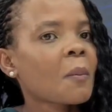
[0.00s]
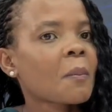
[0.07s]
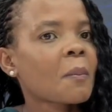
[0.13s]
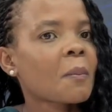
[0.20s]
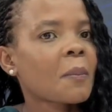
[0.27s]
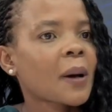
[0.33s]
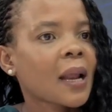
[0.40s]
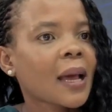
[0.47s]

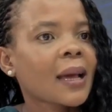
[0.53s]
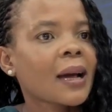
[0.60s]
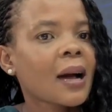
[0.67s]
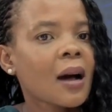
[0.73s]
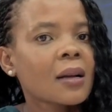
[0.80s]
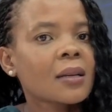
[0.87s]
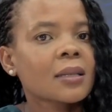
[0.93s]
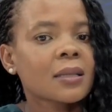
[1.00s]
But I
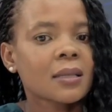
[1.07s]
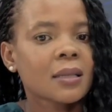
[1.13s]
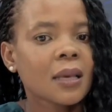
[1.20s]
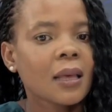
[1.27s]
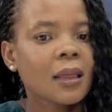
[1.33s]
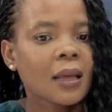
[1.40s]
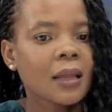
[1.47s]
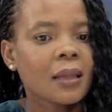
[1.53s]
can't say
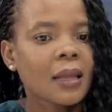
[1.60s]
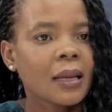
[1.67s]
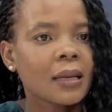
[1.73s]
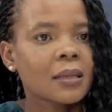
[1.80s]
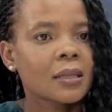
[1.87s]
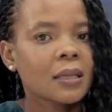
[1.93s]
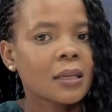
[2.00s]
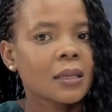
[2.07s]
that that
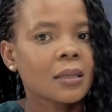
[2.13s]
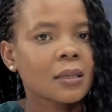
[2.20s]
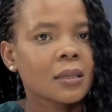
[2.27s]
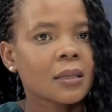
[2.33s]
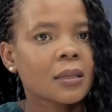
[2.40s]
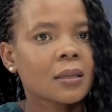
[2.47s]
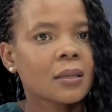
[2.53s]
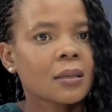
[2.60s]

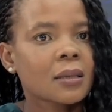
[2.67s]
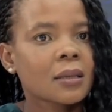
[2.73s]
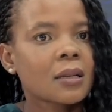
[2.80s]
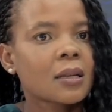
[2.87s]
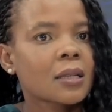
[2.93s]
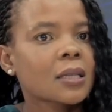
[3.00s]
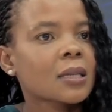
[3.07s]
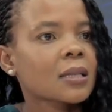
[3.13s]
didn't
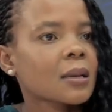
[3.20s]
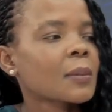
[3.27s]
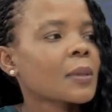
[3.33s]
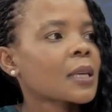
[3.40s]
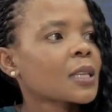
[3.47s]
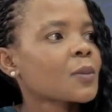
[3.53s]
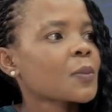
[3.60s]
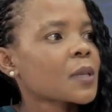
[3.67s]
nurture
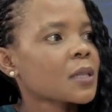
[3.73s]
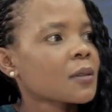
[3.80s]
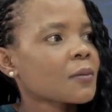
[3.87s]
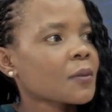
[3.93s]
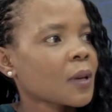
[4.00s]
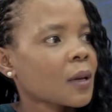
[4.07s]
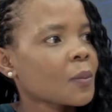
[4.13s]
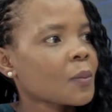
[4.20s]
something
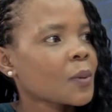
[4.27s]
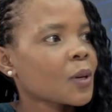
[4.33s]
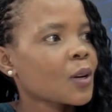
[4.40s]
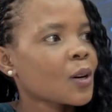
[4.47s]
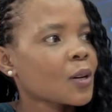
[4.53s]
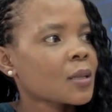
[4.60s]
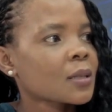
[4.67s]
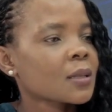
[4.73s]
specific,
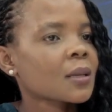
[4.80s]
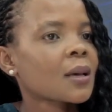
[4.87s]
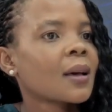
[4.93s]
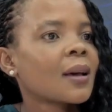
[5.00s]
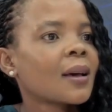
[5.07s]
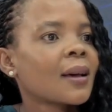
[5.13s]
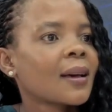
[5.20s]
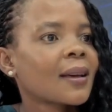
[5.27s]
because
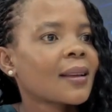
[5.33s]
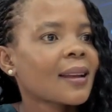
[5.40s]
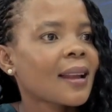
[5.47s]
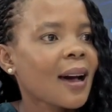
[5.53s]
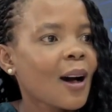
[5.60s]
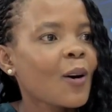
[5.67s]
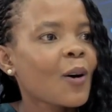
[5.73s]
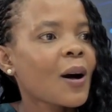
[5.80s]

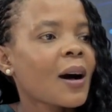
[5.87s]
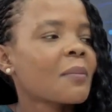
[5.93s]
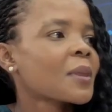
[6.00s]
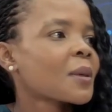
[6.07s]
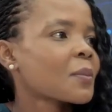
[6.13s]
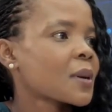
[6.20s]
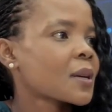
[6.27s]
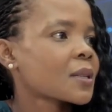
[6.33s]
now I'm the
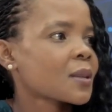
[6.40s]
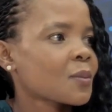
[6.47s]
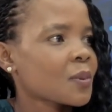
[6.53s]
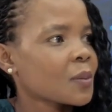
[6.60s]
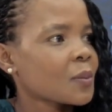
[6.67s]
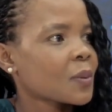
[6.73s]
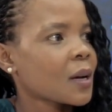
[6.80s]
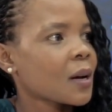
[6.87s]
person
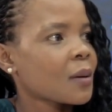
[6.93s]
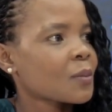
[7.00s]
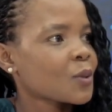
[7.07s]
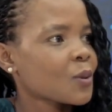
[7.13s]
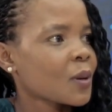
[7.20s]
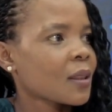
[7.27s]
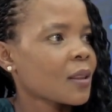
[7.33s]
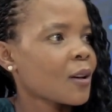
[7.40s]
people come to
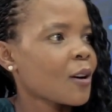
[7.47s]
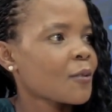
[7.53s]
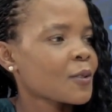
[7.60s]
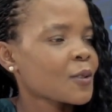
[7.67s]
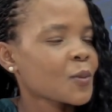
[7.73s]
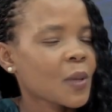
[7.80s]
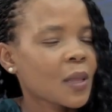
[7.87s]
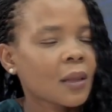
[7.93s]
at the
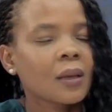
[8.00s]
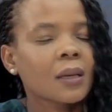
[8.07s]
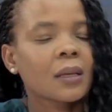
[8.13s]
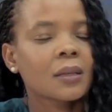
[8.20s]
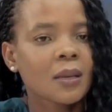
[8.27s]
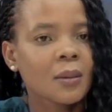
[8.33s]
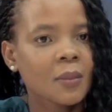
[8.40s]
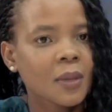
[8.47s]
office when they need
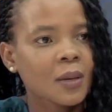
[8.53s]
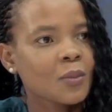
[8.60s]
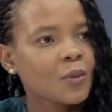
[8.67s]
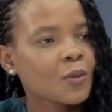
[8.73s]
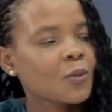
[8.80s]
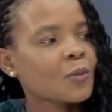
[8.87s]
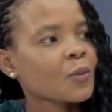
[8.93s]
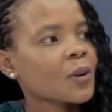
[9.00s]
something
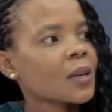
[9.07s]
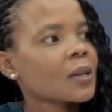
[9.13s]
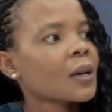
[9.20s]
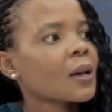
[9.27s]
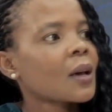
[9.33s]
proofread.